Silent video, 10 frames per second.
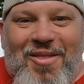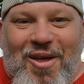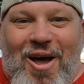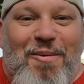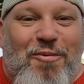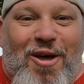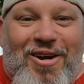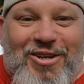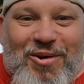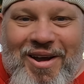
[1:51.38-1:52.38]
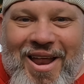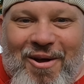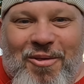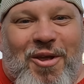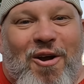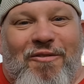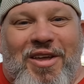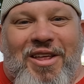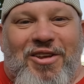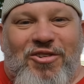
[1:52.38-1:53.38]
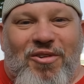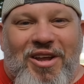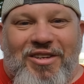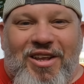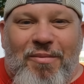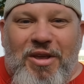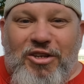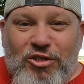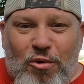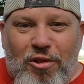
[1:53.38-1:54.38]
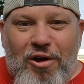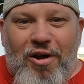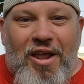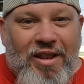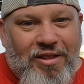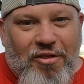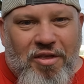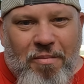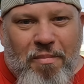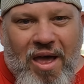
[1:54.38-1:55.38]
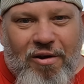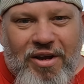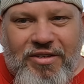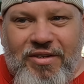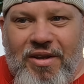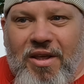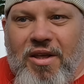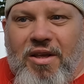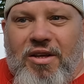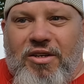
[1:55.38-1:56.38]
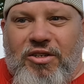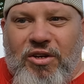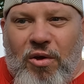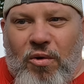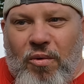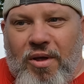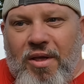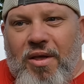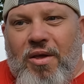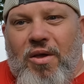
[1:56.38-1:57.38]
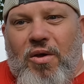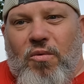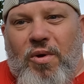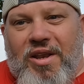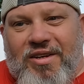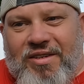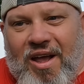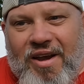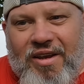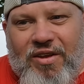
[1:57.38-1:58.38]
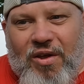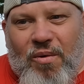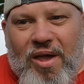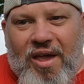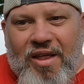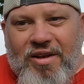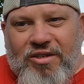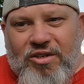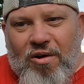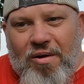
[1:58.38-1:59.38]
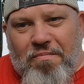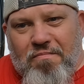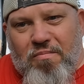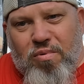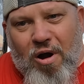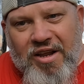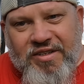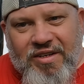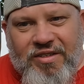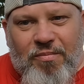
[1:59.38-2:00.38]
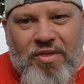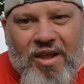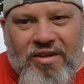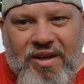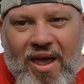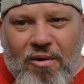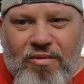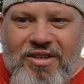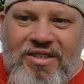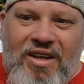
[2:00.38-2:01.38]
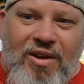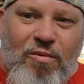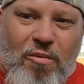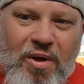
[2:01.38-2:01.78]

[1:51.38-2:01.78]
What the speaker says: The hot products right now in the RV industry is going to be solar and lithium batteries. So we decided to go ahead and start pricing some things out, seeing what